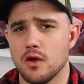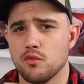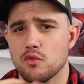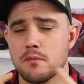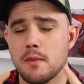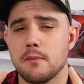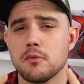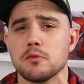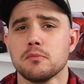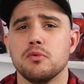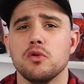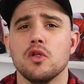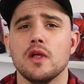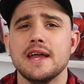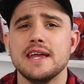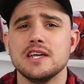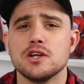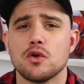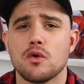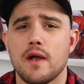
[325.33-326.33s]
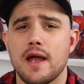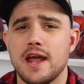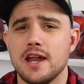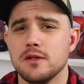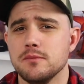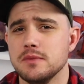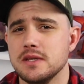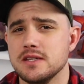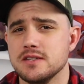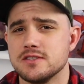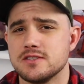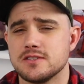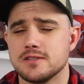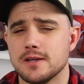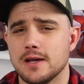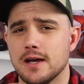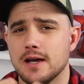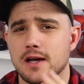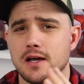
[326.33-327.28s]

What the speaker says: Remember, play your enemies,